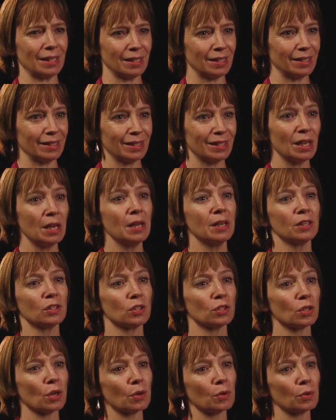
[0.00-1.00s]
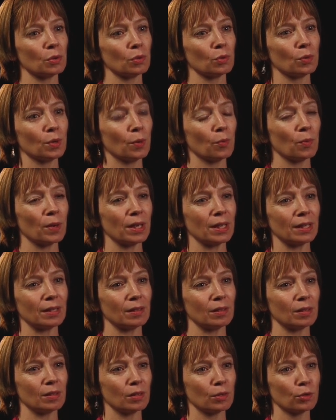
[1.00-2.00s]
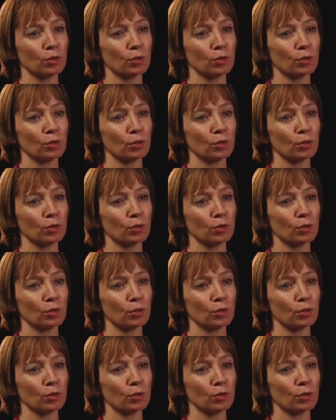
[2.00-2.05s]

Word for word: is. So when